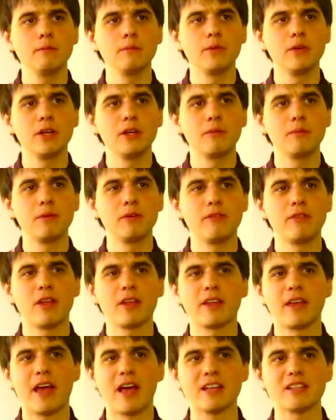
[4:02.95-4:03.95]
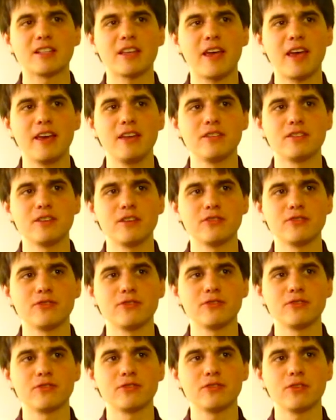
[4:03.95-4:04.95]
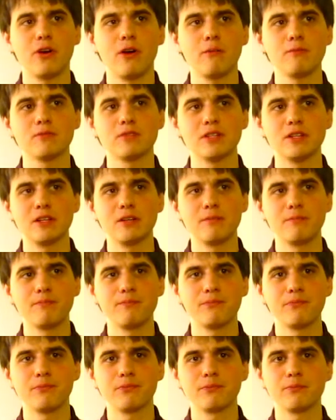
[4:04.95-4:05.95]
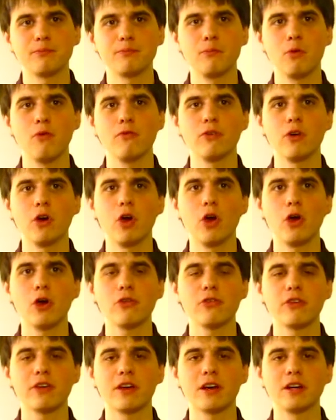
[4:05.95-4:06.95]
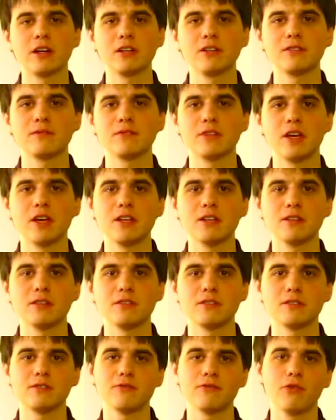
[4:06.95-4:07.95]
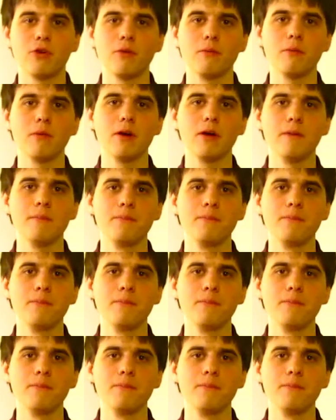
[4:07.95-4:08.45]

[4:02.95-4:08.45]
Get a bit of that Cascade citrus hops and a more of an earthy kind of taste from.